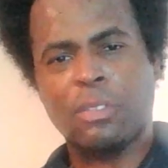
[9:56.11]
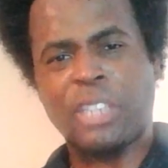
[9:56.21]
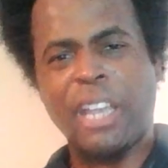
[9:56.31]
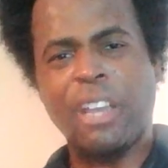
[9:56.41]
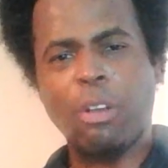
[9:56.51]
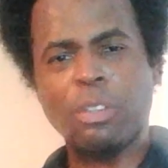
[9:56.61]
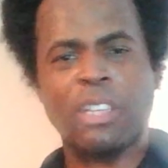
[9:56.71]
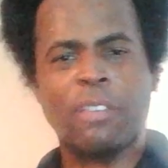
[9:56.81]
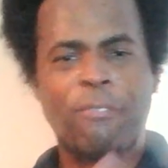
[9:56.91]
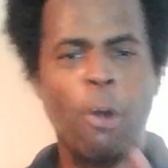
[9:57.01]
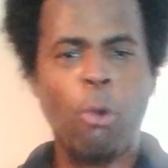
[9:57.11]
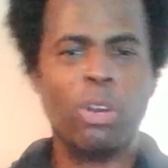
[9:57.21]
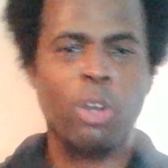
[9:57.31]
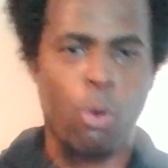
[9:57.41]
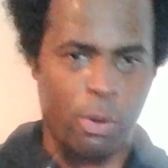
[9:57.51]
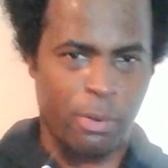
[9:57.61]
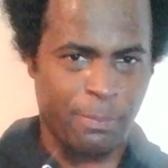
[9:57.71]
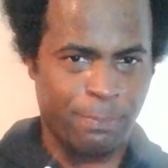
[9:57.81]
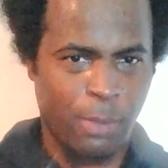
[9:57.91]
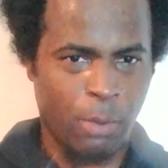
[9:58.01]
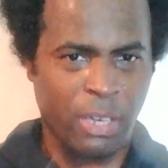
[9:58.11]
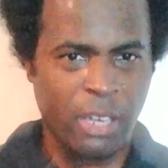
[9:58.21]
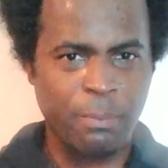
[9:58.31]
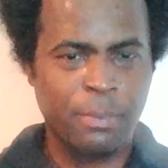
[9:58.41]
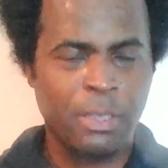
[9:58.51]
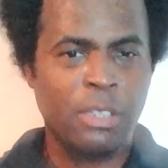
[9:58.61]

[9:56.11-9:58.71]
tales and folklore, okay?